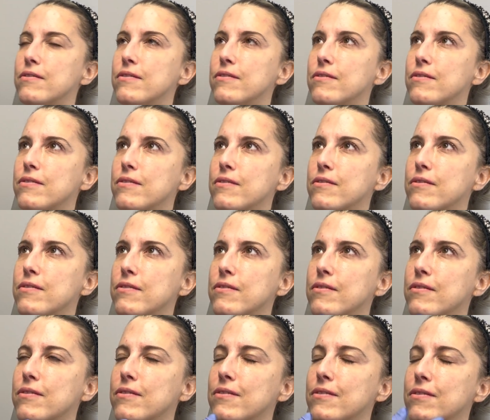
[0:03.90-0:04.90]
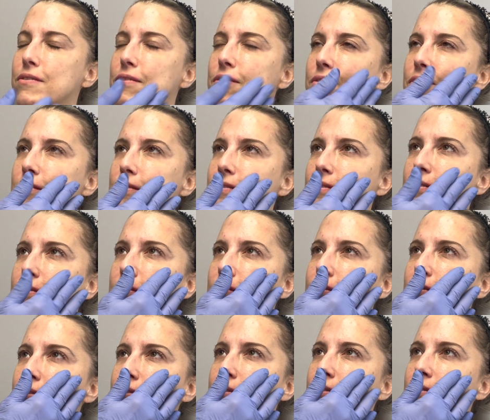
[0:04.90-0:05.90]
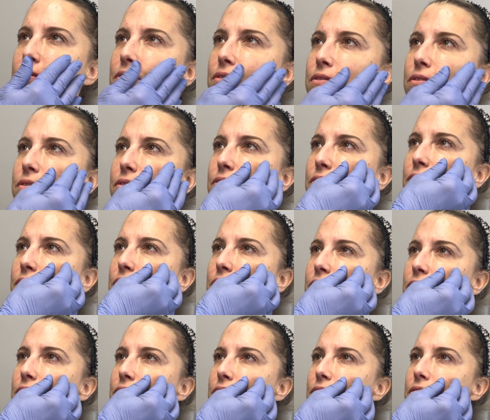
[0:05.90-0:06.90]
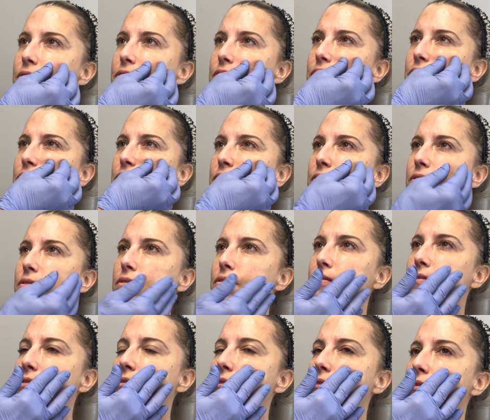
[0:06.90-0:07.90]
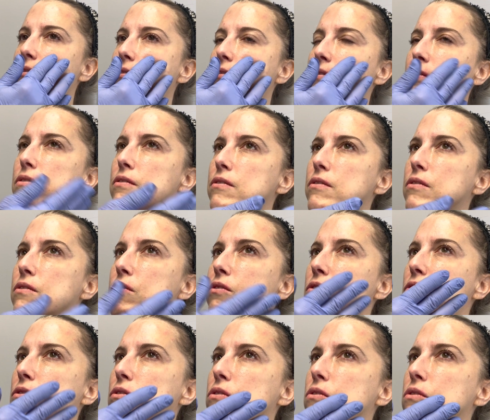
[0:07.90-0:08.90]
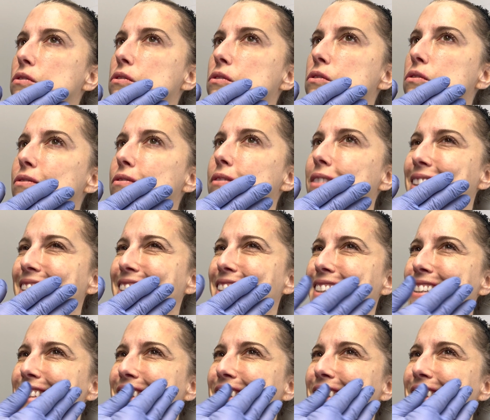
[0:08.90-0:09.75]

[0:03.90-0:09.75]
She has that every 6 months. But she has a little bit of loss of volume in the cheeks. Smile for me, Deborah.